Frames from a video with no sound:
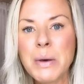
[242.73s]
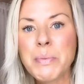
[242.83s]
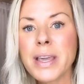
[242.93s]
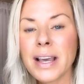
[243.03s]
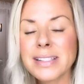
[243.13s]

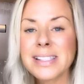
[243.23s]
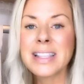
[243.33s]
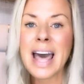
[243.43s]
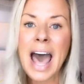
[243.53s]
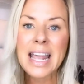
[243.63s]
Because
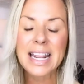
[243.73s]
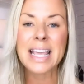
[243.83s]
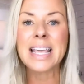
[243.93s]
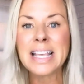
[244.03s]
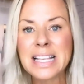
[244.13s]
that
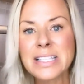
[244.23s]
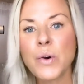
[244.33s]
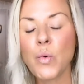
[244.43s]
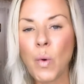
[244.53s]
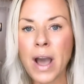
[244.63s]
is
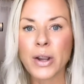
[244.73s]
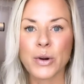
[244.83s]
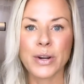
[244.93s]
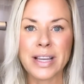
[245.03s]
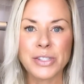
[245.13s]
what
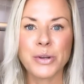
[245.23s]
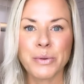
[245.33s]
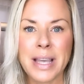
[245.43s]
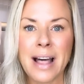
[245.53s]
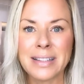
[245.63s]
creates your
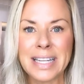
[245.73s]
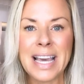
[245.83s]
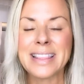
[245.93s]
reality.